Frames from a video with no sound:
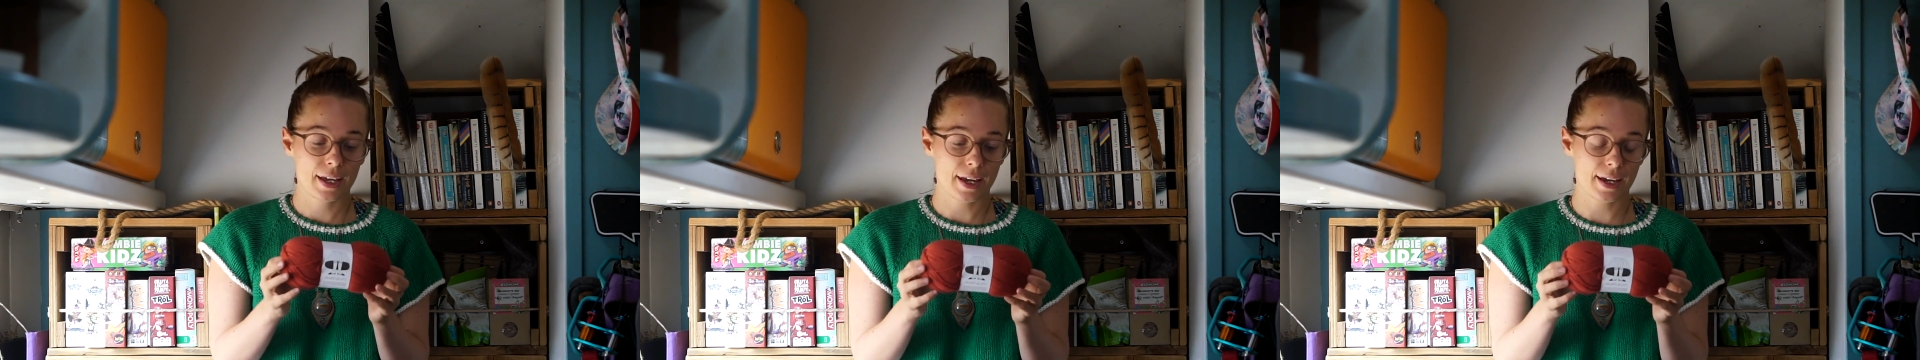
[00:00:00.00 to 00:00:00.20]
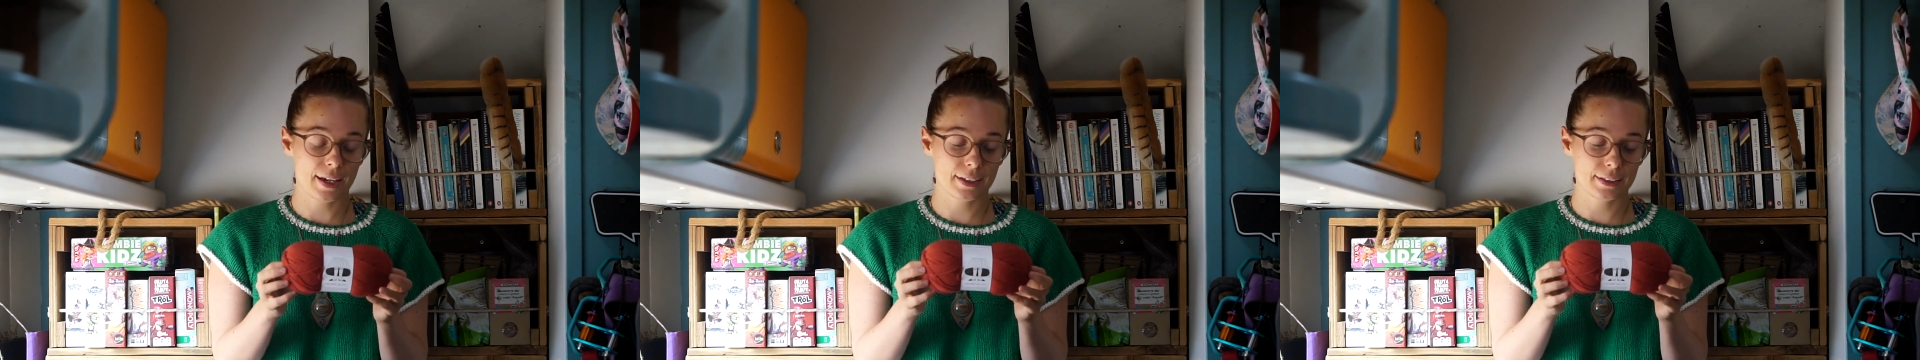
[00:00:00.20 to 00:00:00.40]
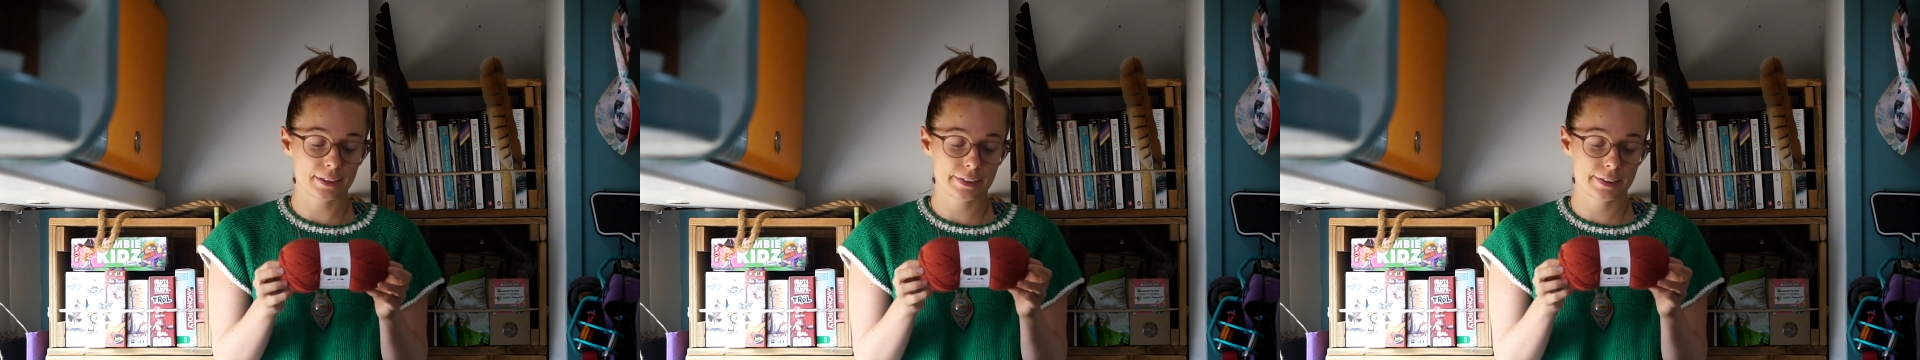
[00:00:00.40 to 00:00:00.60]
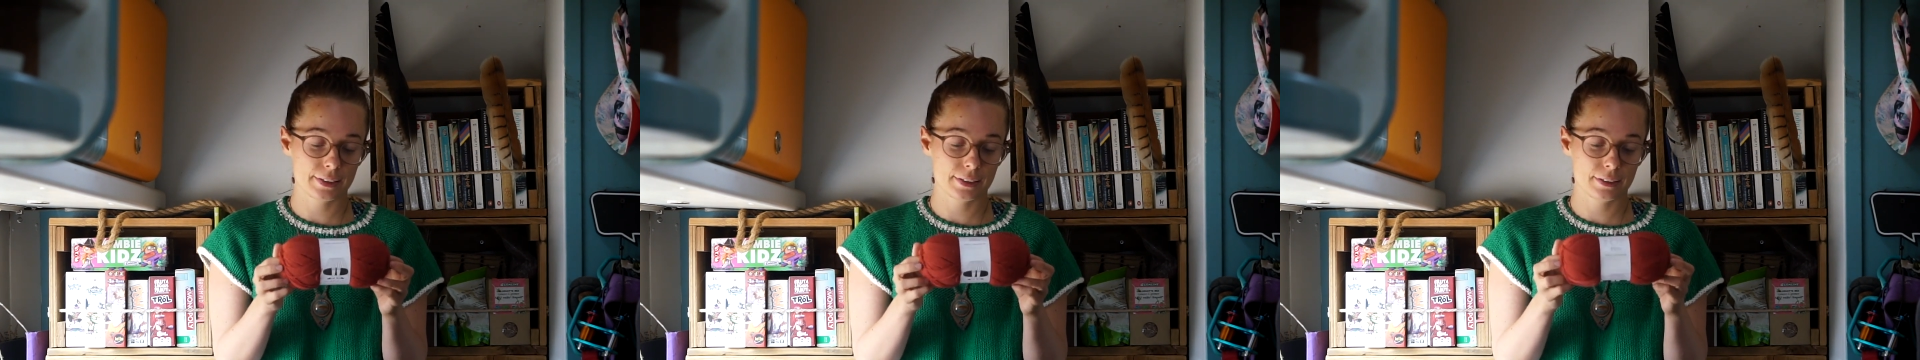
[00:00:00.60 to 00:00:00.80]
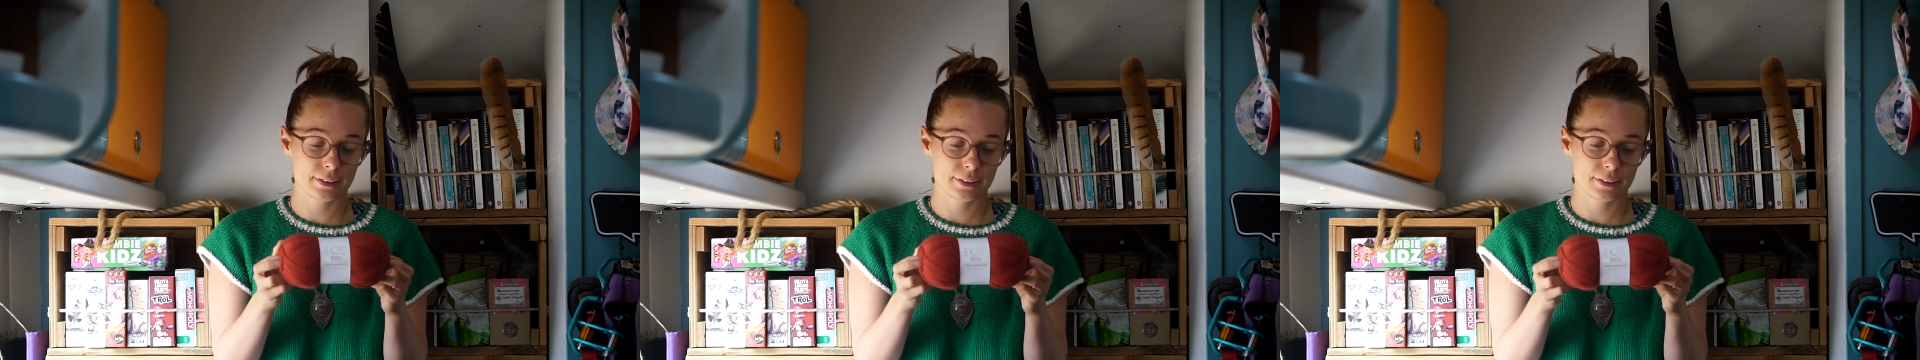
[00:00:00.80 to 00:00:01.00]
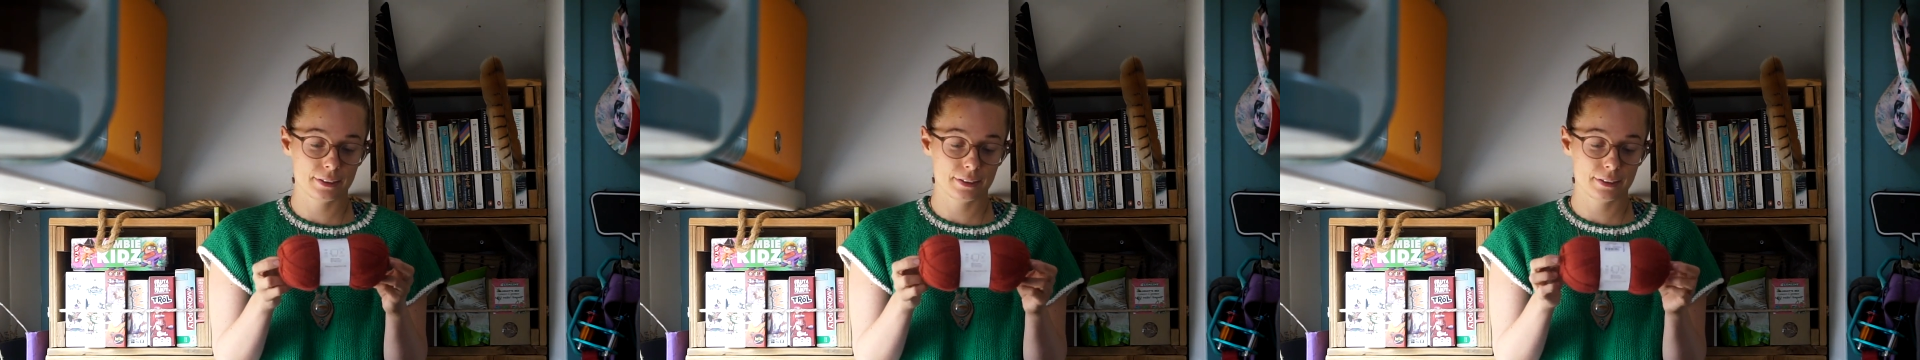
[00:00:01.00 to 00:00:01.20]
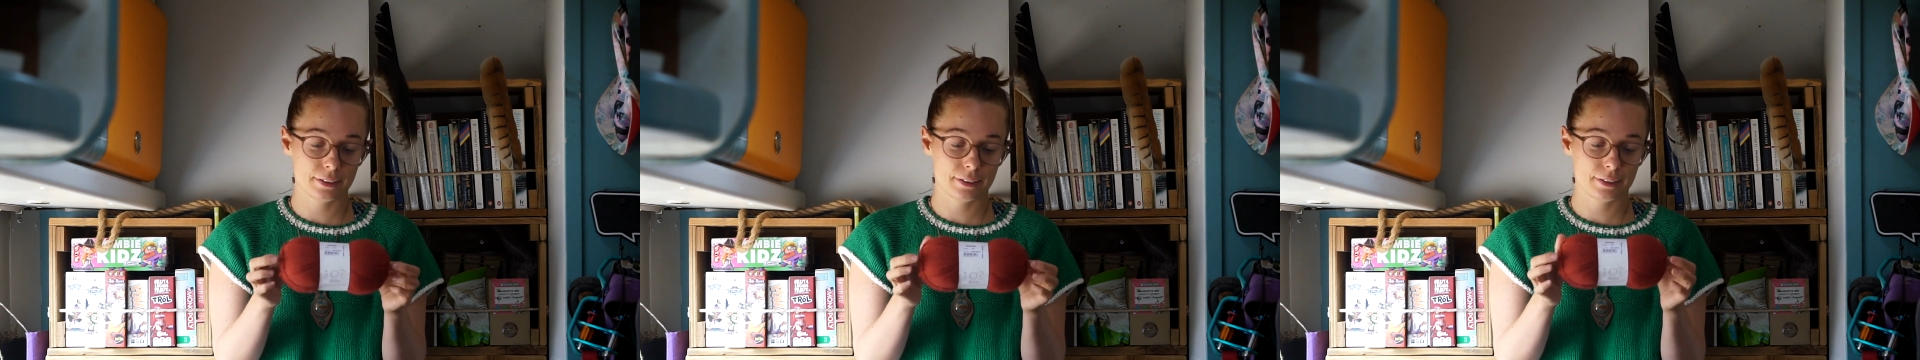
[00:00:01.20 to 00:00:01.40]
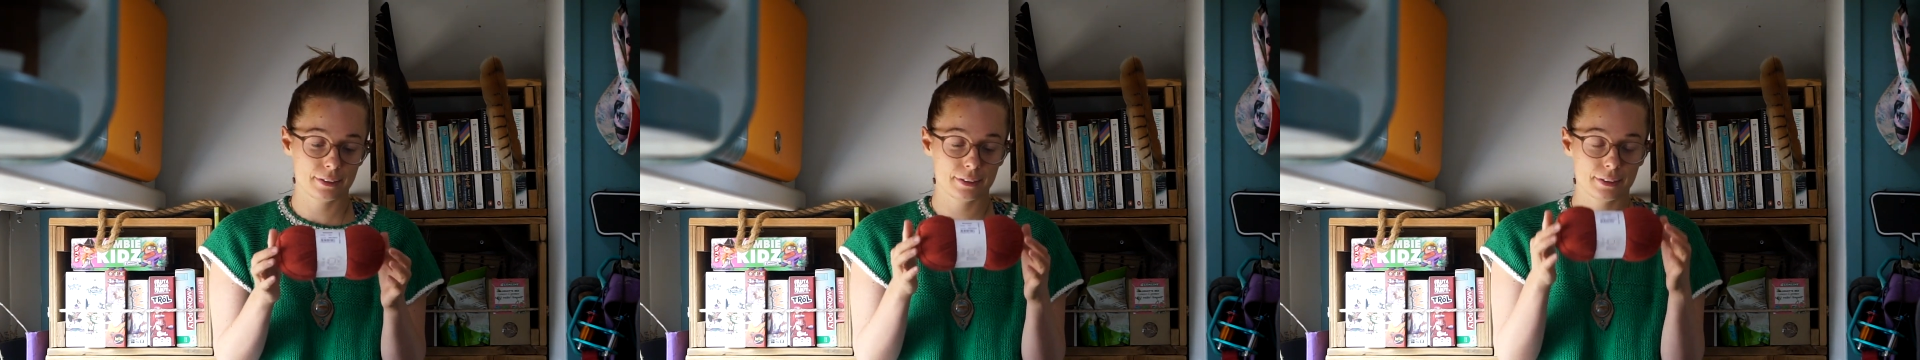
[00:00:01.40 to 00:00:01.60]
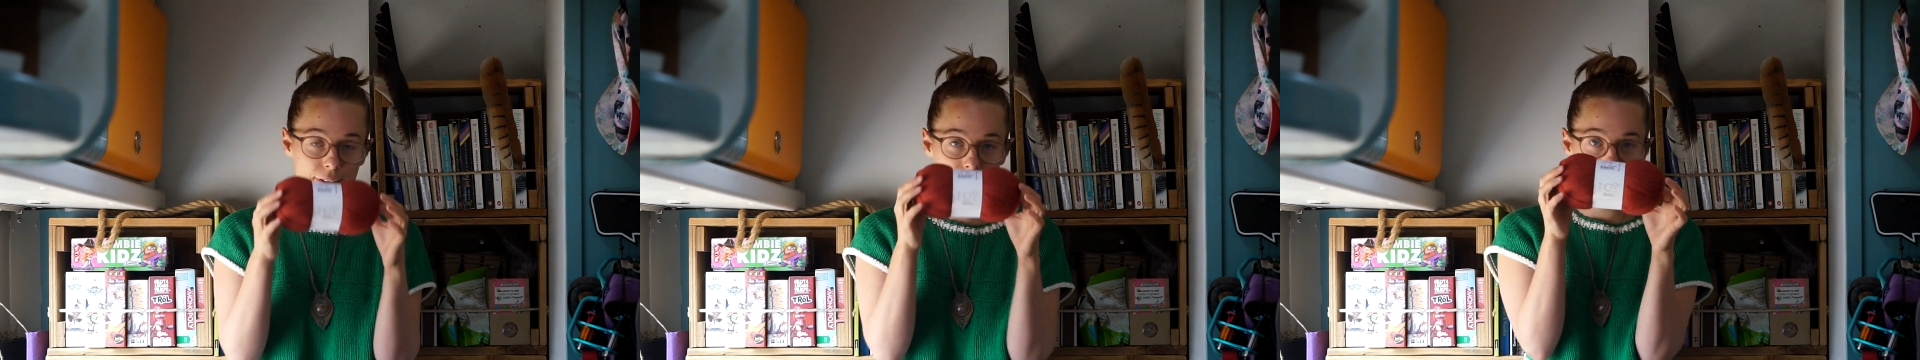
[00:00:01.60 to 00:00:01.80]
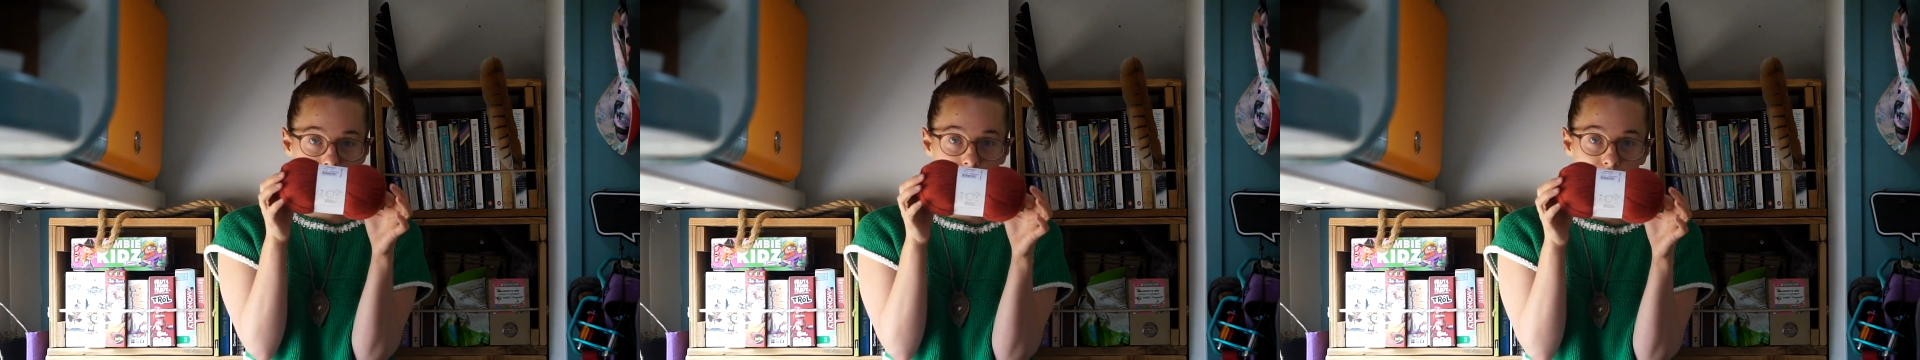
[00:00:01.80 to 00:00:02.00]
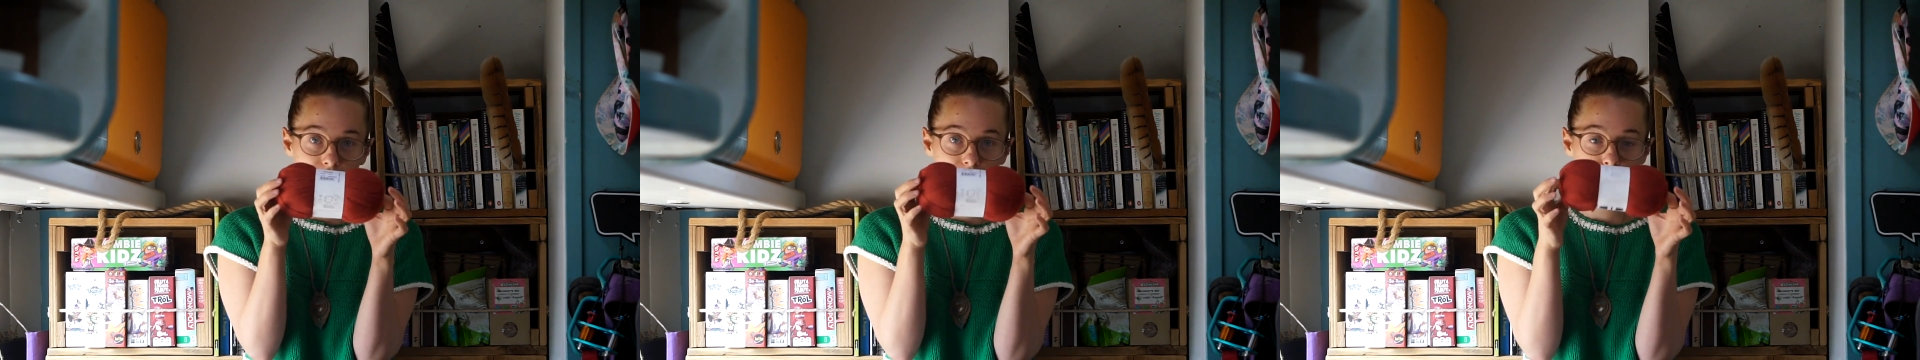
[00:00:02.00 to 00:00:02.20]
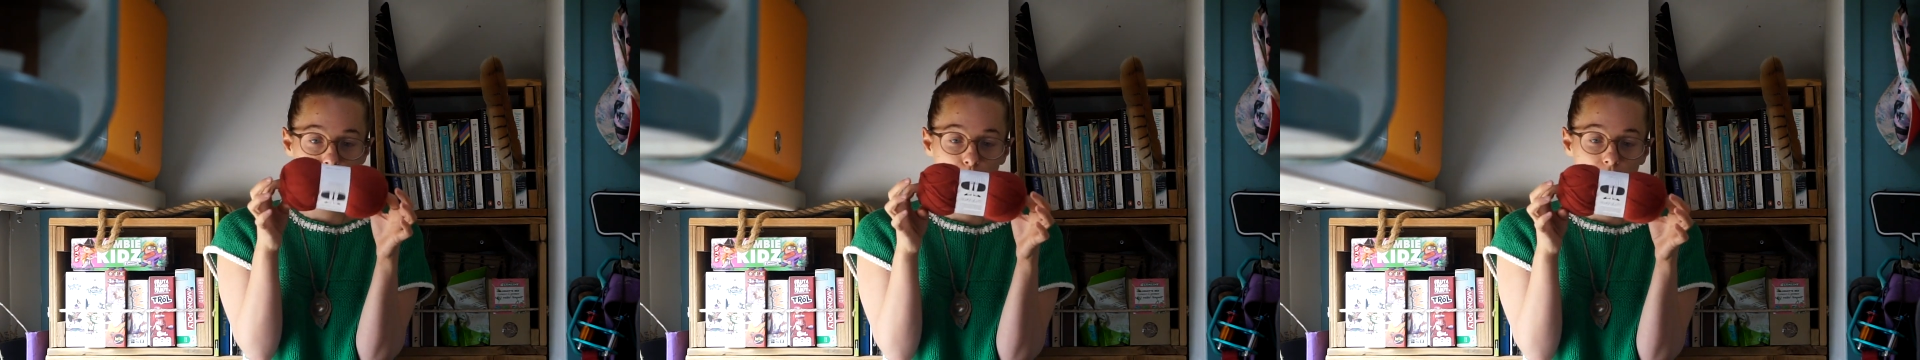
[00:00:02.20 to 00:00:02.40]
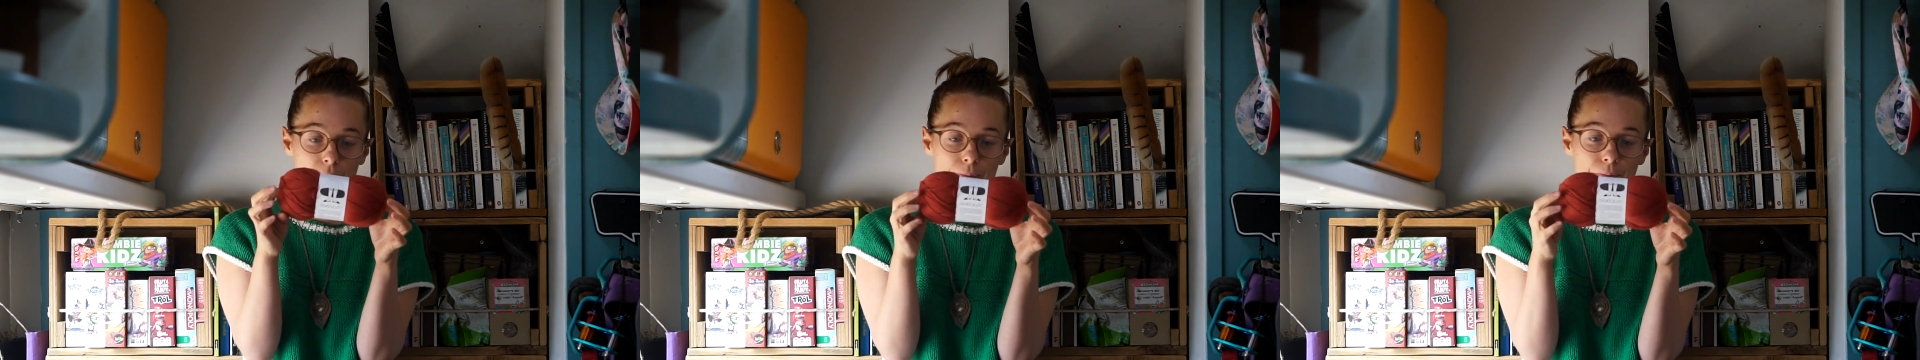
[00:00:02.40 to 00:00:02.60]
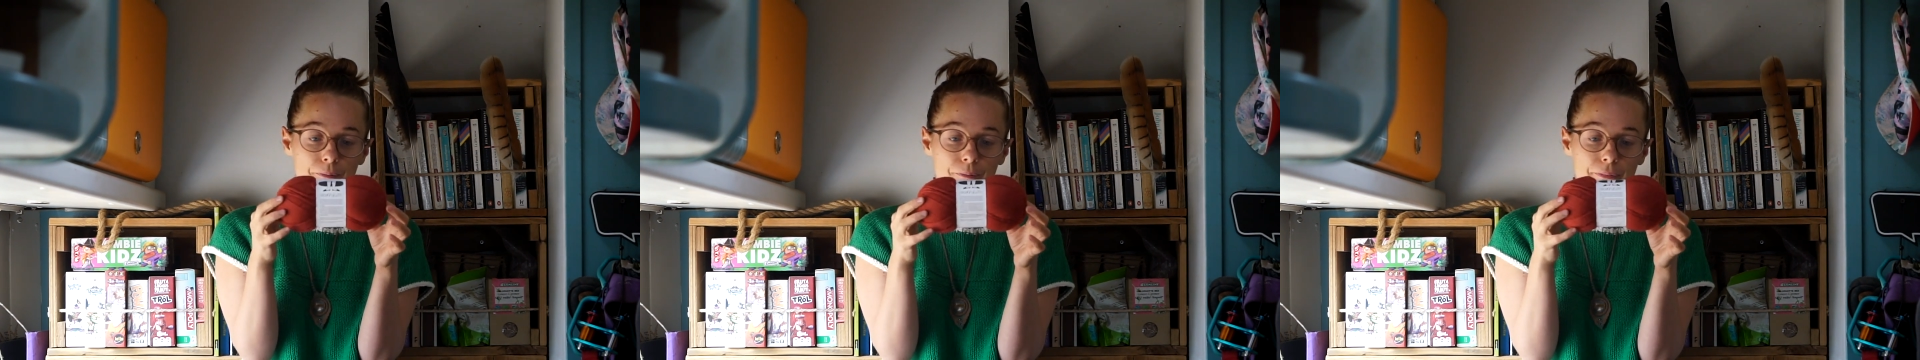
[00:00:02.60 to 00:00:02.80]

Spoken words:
and I have this one.